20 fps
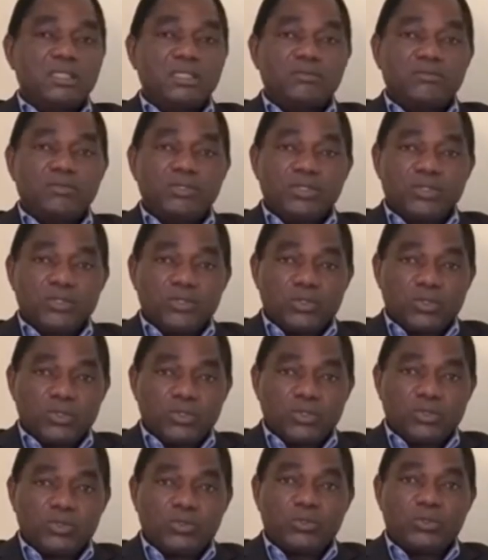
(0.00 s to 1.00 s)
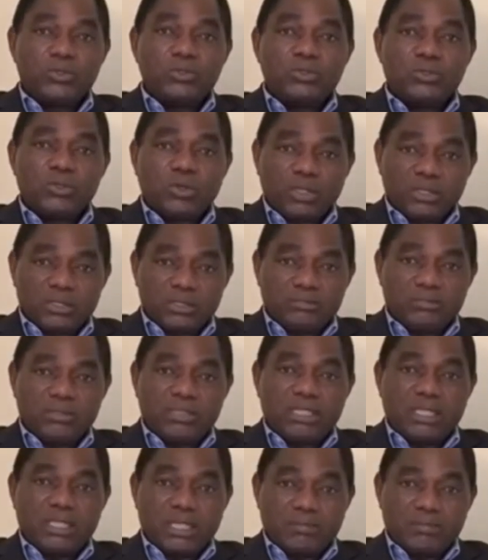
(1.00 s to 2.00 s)
Even you will not
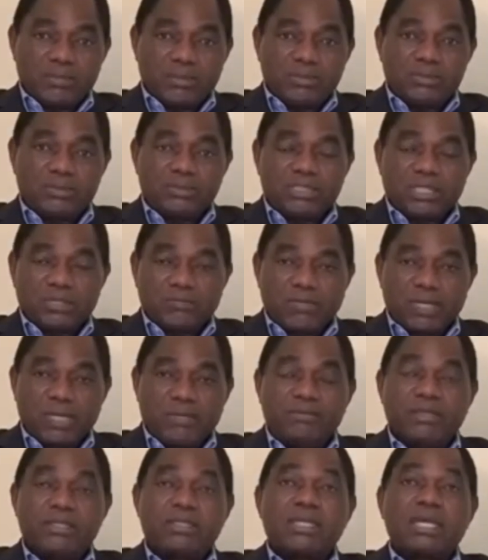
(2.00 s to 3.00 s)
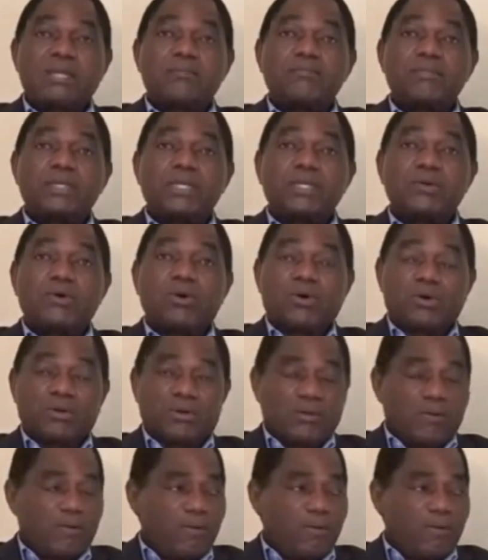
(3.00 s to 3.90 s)
be able to survive in that pig hole.